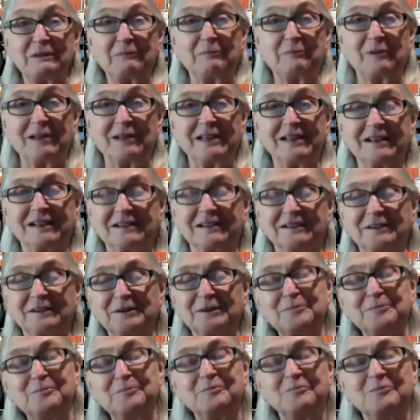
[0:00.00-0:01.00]
But
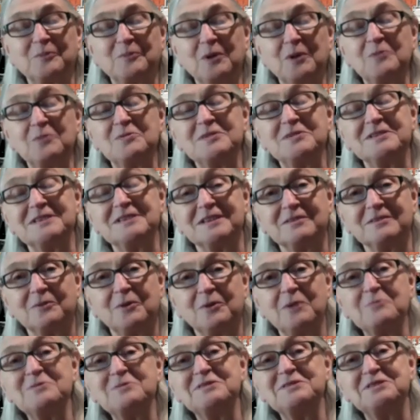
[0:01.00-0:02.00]
what
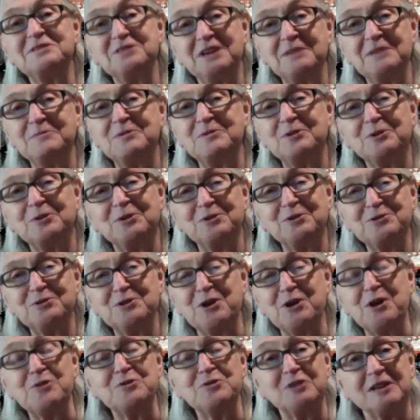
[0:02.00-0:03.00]
was James Earl
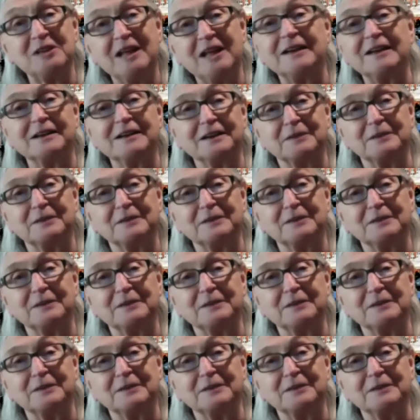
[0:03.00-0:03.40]
Jones like?